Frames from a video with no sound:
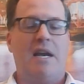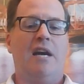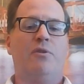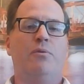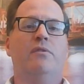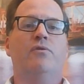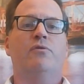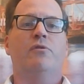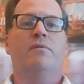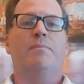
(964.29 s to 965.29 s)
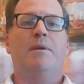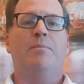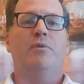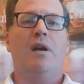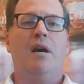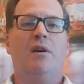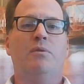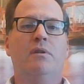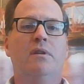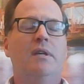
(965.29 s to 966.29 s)
adequate to serve the people in
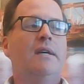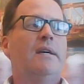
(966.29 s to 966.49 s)
Iowa?